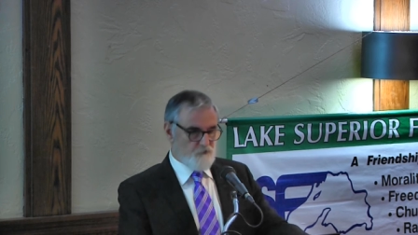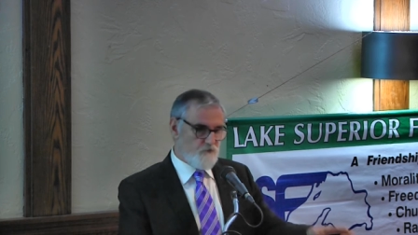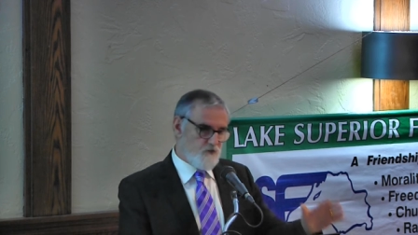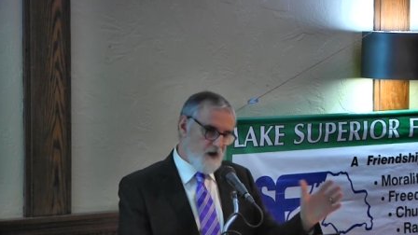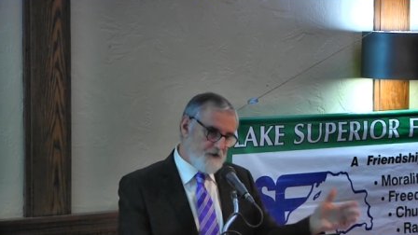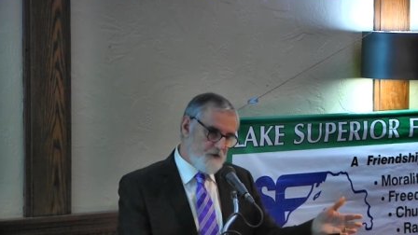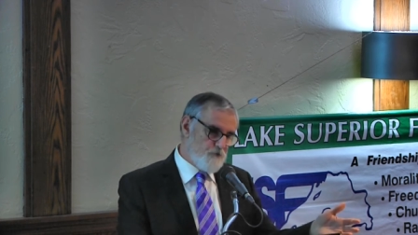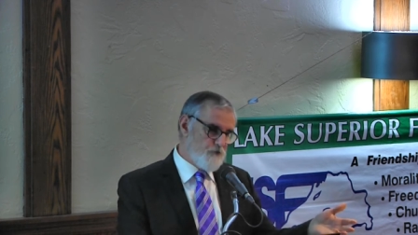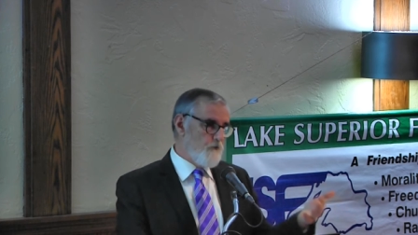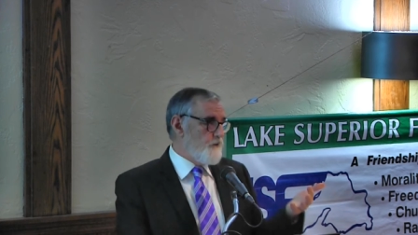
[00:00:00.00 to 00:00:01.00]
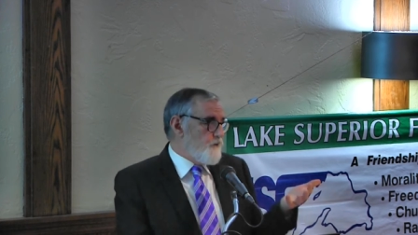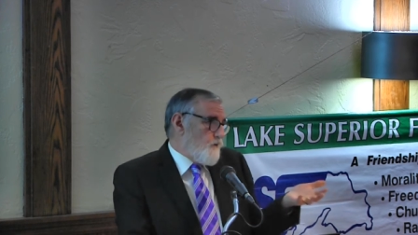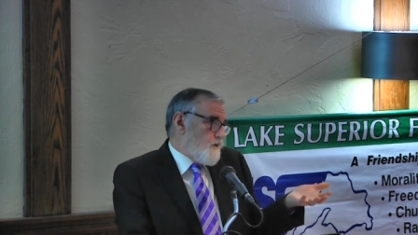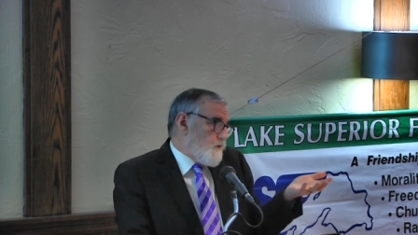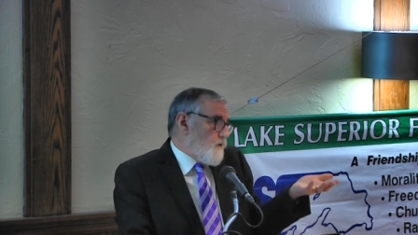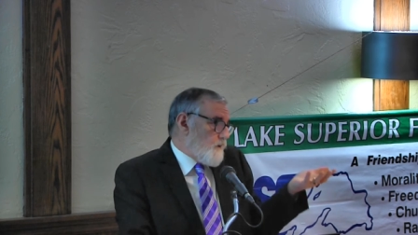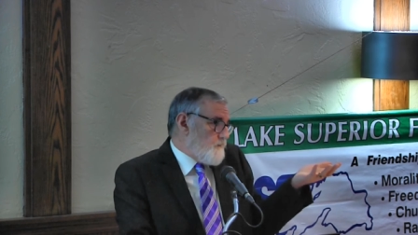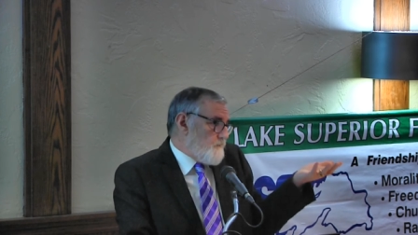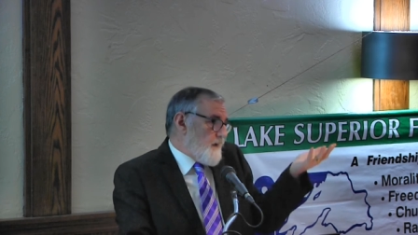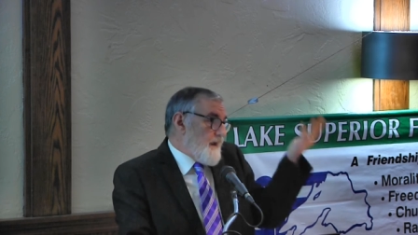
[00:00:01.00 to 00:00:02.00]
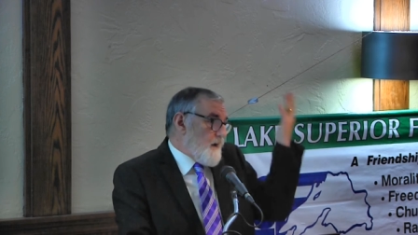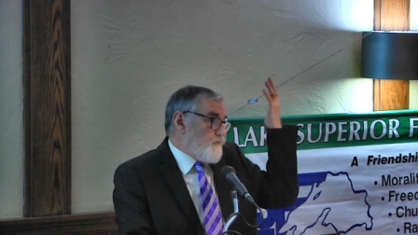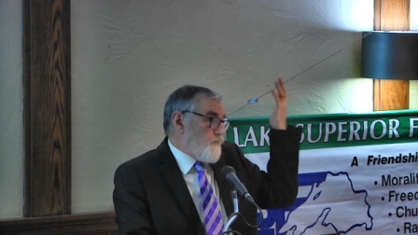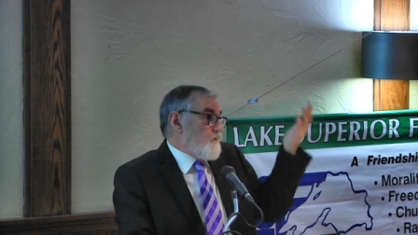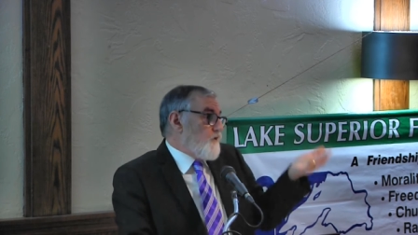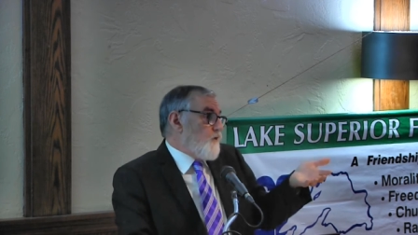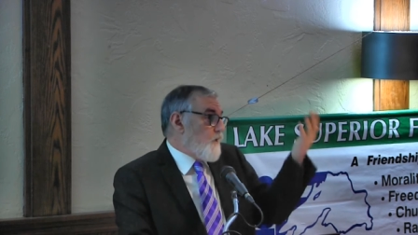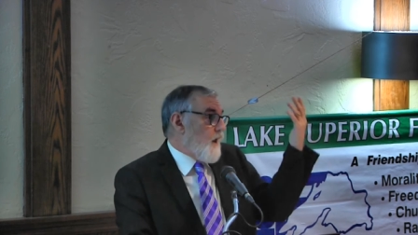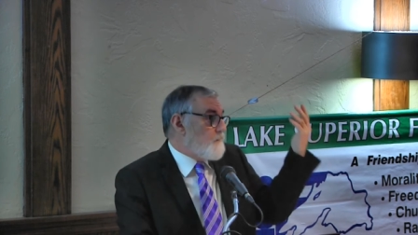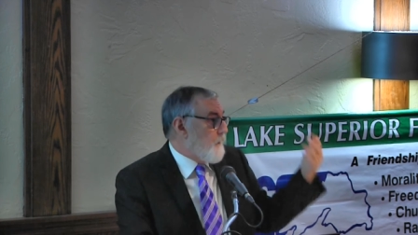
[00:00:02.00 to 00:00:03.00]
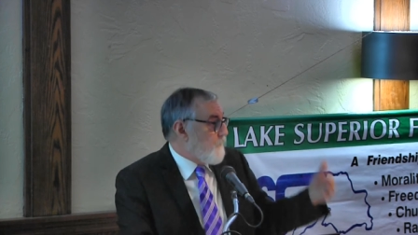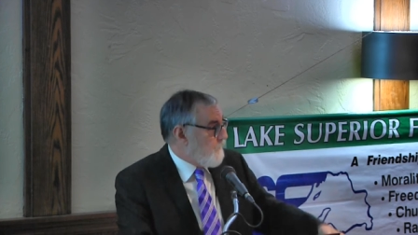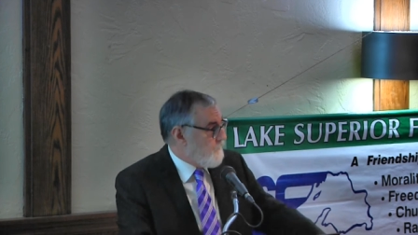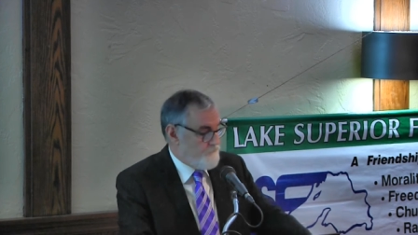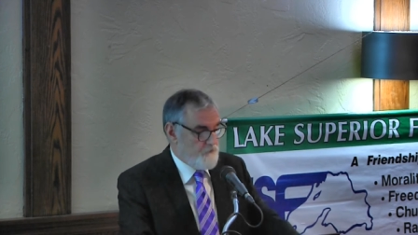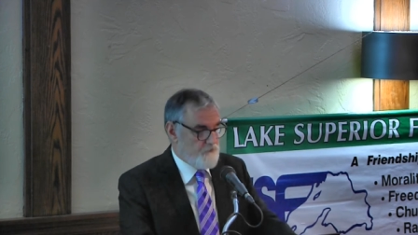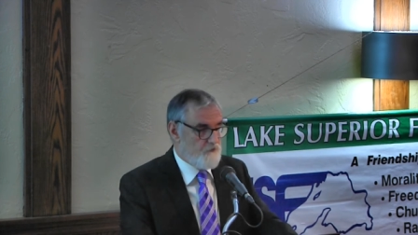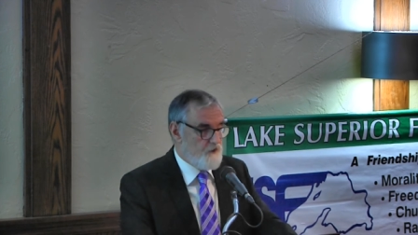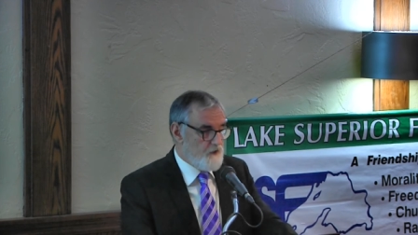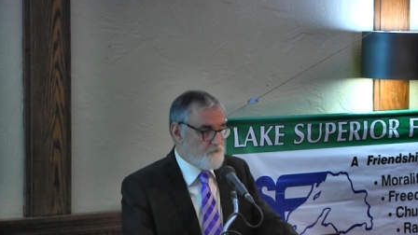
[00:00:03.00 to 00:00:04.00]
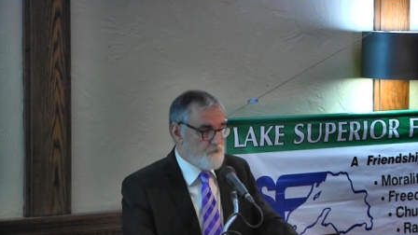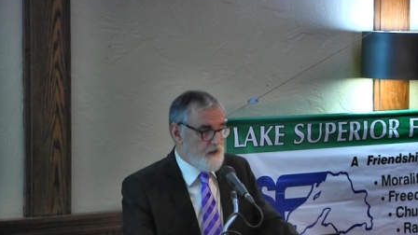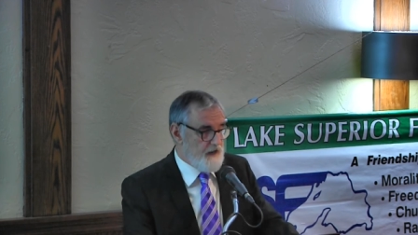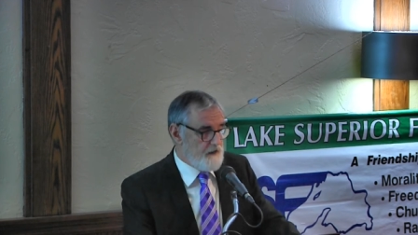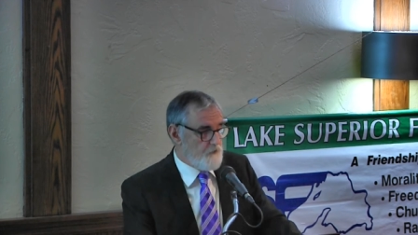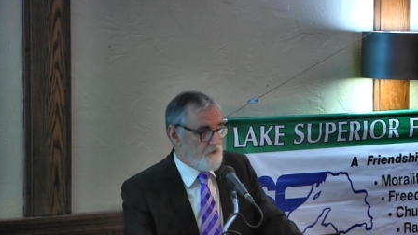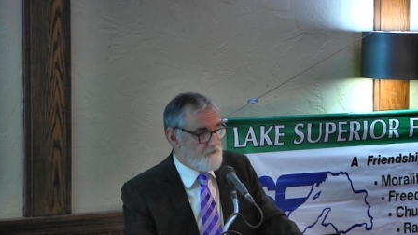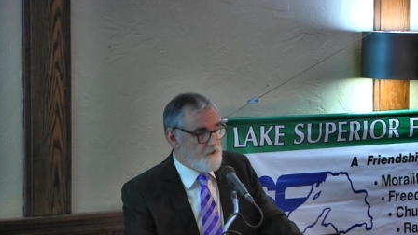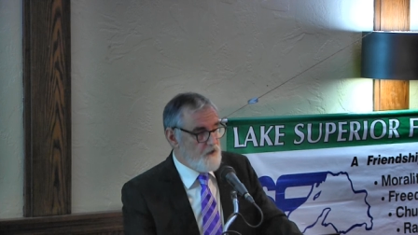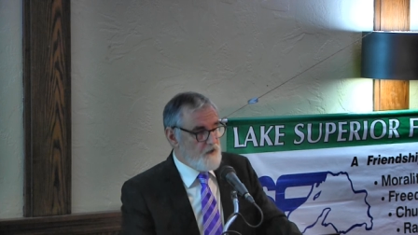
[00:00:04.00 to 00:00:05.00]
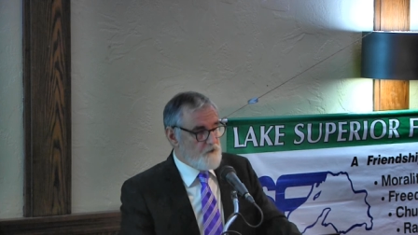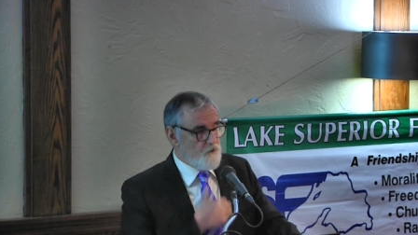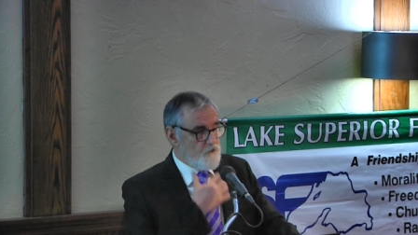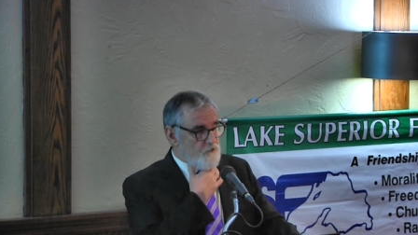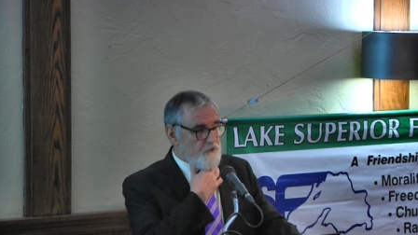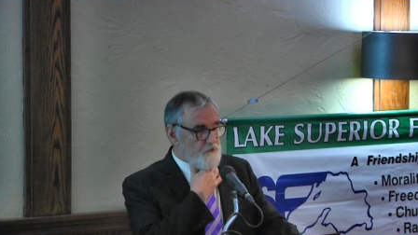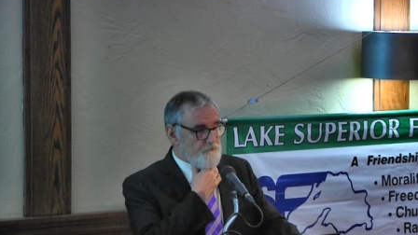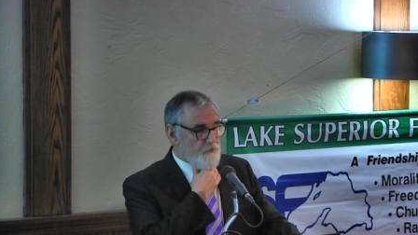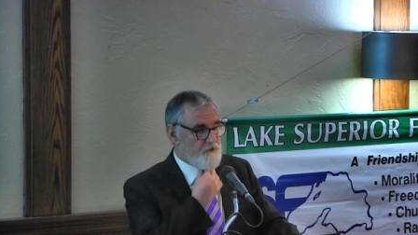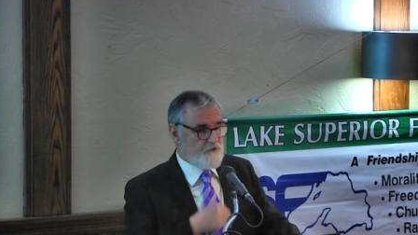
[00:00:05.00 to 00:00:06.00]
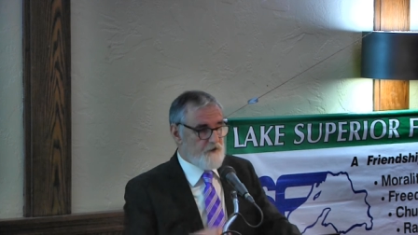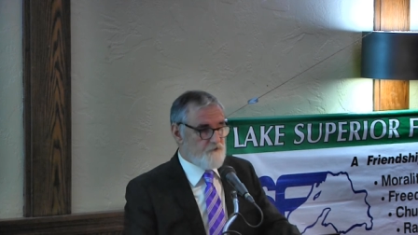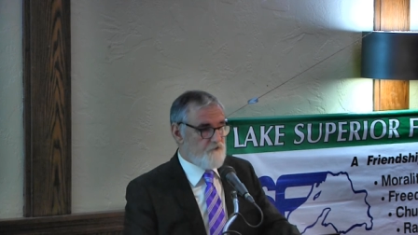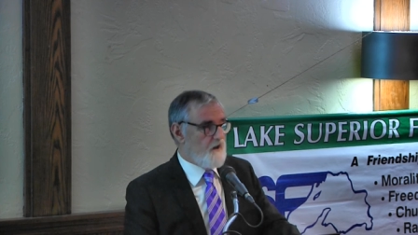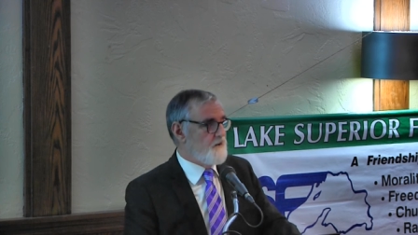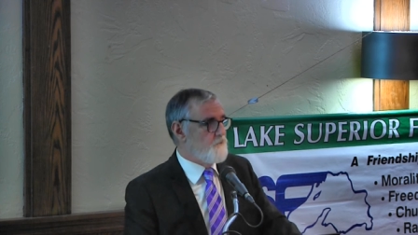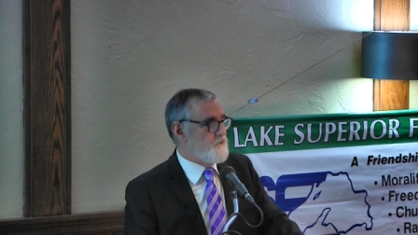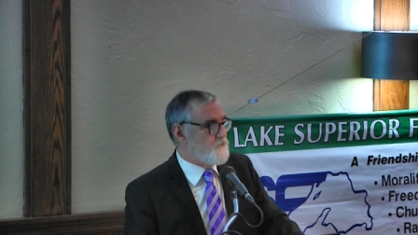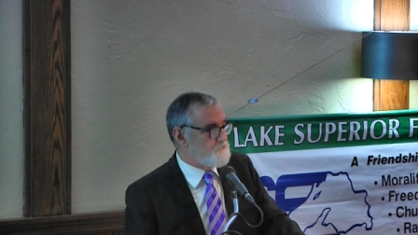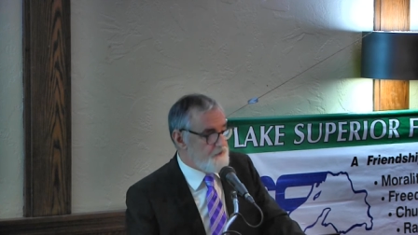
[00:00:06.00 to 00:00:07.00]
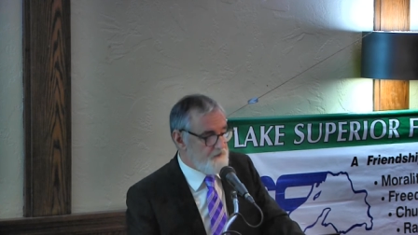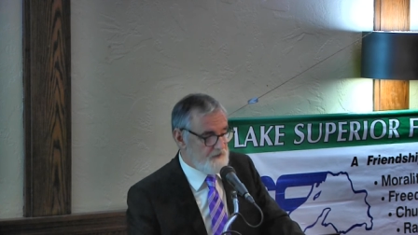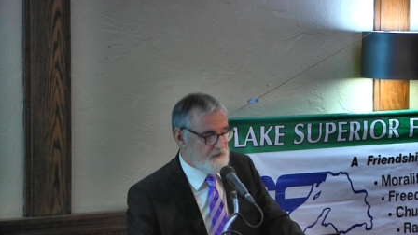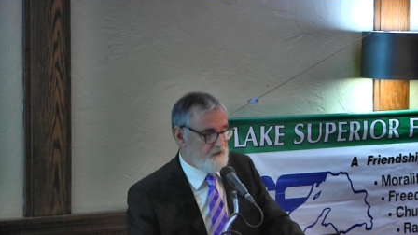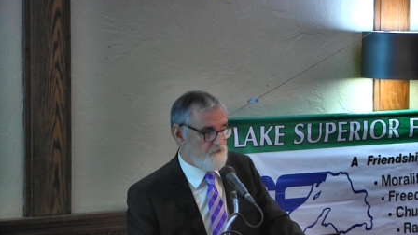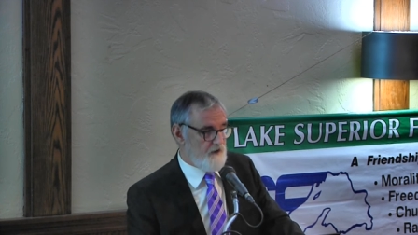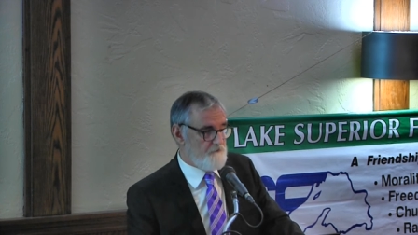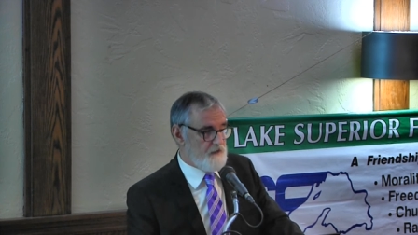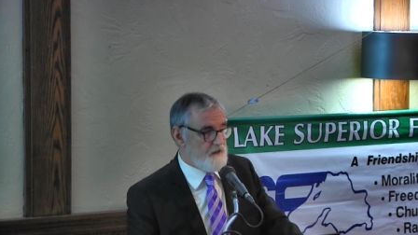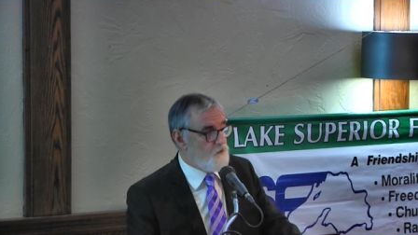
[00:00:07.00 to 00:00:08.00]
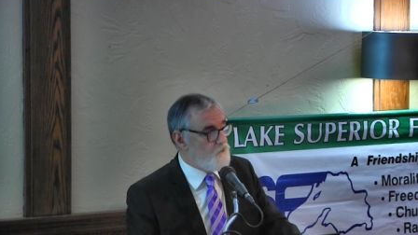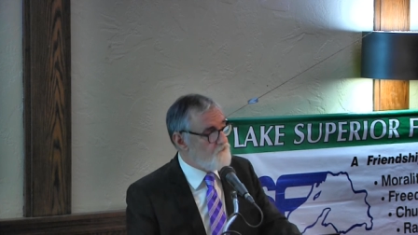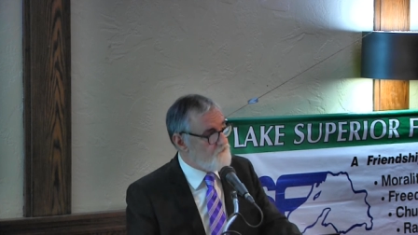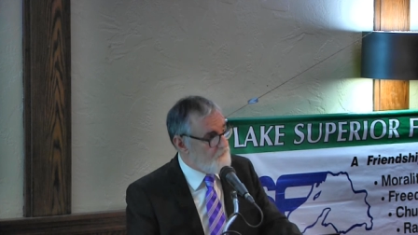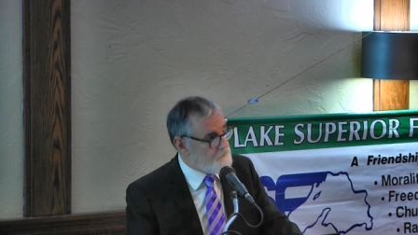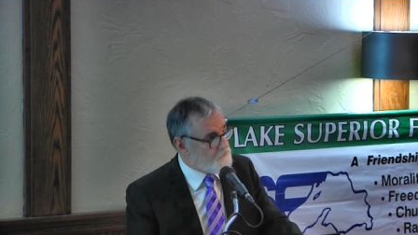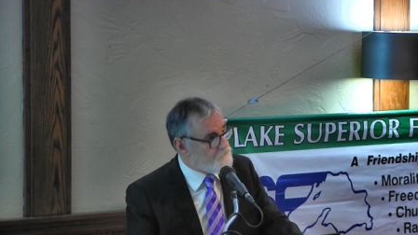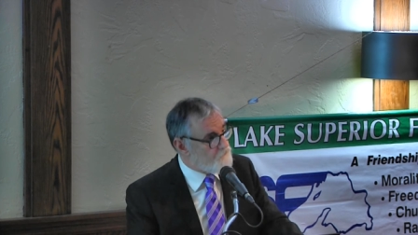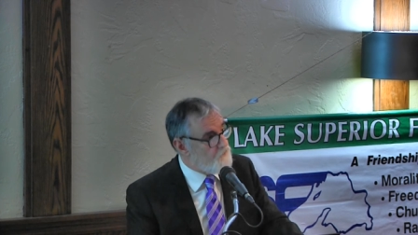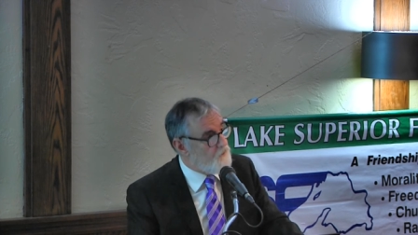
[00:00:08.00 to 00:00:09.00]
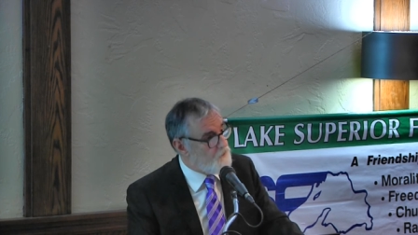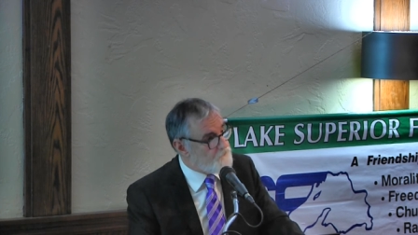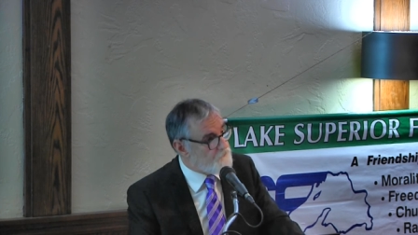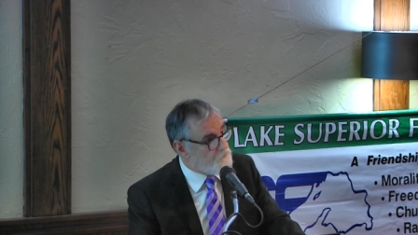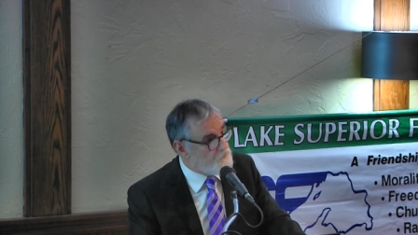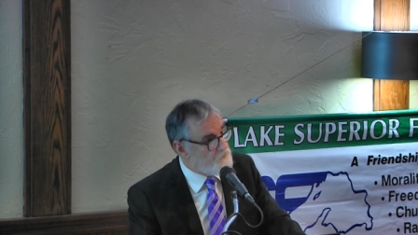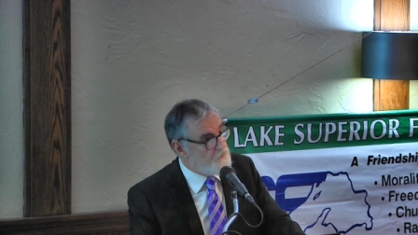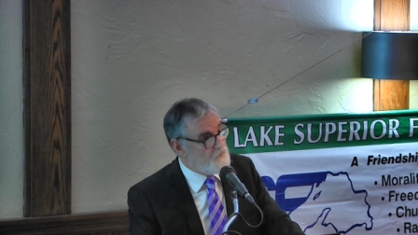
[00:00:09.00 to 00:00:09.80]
try to control it or, or announce it. You know, talk about it if it's if you can't get rid of it. Notice when your voice gets tight, when your breathing gets heavy, and notice theirs also.